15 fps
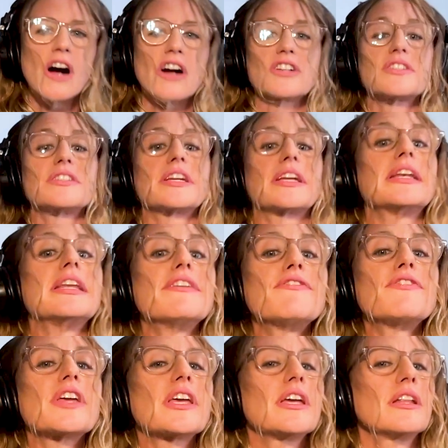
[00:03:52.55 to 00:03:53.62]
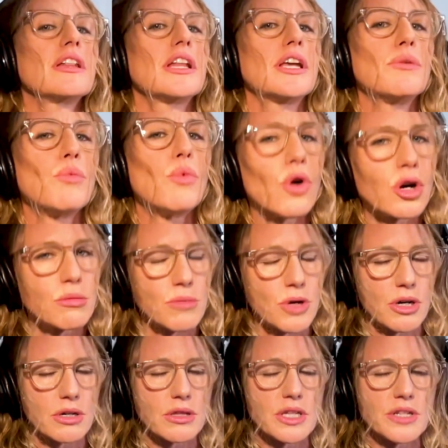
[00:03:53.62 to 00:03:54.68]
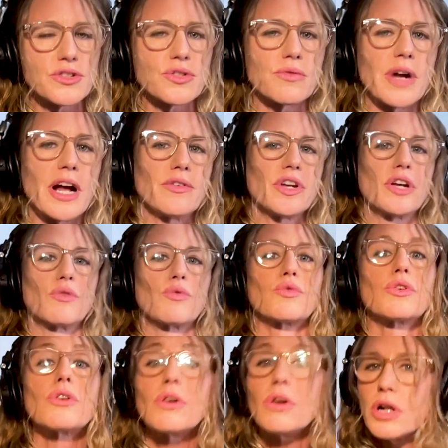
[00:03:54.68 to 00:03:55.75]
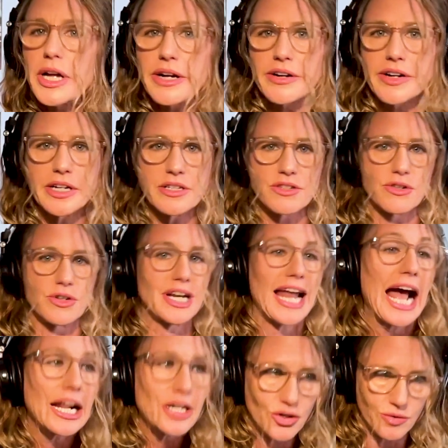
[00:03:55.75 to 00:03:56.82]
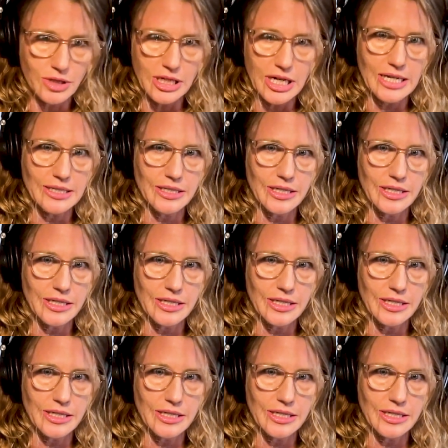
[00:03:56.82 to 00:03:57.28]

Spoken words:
are significantly warmer than surrounding rural areas or naturalized